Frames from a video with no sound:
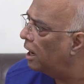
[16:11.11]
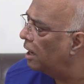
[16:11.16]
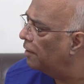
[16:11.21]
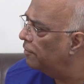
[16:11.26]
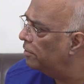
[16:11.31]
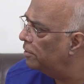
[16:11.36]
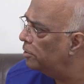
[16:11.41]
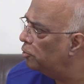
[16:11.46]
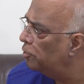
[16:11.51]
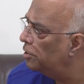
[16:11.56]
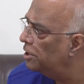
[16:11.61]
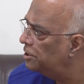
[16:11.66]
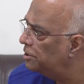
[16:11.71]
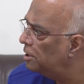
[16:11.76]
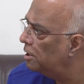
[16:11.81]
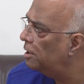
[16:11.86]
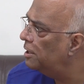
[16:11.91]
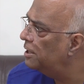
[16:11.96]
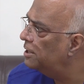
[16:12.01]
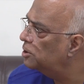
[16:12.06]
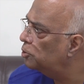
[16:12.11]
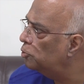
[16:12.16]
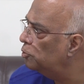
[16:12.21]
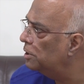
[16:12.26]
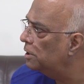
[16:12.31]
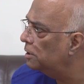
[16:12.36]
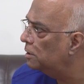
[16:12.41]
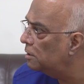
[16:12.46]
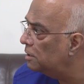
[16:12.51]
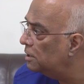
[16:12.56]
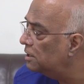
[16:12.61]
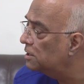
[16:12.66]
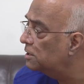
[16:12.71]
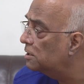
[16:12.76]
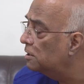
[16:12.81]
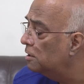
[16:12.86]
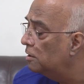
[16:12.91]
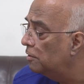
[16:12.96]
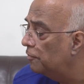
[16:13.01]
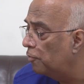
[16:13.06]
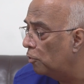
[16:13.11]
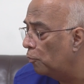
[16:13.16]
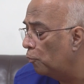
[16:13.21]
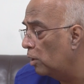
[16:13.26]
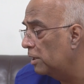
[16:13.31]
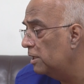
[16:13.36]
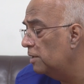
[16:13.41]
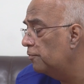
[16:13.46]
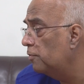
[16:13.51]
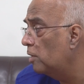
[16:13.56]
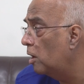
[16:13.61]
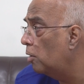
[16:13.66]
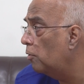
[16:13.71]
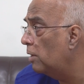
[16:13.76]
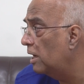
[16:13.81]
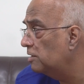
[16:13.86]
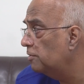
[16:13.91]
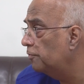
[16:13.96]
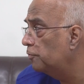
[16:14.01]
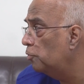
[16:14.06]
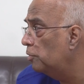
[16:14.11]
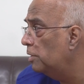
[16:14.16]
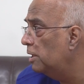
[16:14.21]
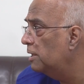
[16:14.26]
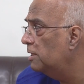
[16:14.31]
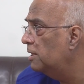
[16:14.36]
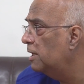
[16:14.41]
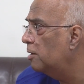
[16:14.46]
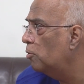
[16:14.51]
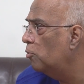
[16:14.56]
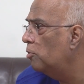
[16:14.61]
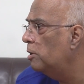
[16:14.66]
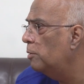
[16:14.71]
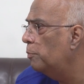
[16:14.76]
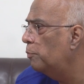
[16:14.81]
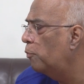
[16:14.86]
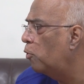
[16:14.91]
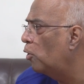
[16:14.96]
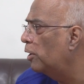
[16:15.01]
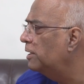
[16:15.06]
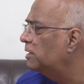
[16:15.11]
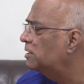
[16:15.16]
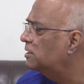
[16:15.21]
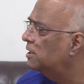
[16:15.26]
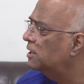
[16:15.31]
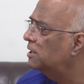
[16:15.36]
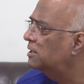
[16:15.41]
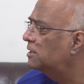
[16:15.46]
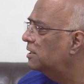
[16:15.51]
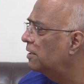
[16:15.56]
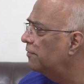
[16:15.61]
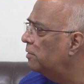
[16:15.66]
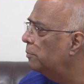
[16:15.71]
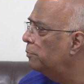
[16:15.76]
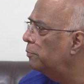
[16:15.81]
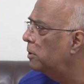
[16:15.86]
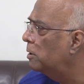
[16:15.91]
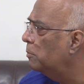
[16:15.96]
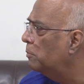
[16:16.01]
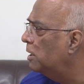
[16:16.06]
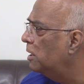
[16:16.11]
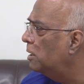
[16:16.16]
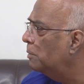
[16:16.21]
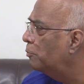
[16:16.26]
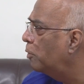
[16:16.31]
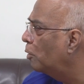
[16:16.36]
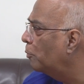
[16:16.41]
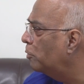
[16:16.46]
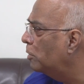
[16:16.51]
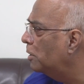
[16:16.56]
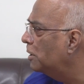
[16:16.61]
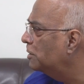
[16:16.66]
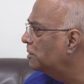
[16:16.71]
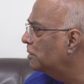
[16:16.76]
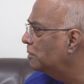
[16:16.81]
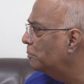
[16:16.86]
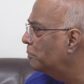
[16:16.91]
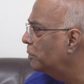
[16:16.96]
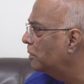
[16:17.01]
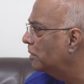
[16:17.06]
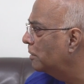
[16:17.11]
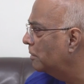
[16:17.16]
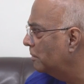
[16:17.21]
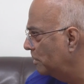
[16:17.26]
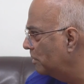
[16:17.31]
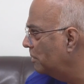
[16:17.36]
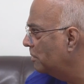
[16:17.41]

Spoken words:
our donation rates could increase from what is now, as of today, they are only 0.67 per million population per,